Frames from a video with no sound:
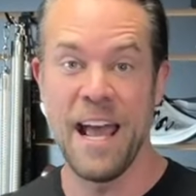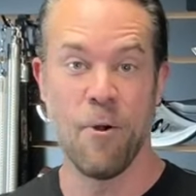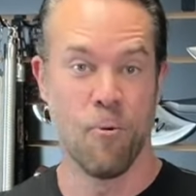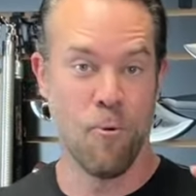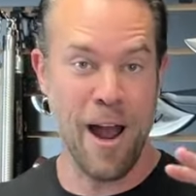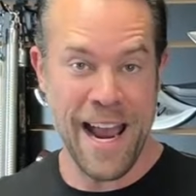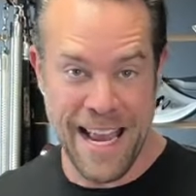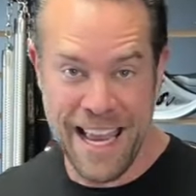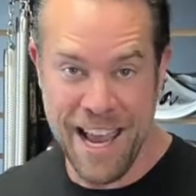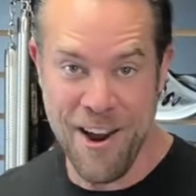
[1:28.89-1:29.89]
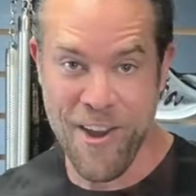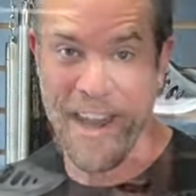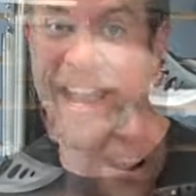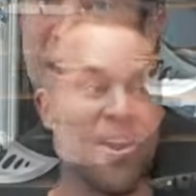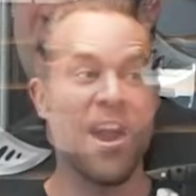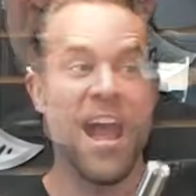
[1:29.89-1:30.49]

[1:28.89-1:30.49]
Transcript: right here in our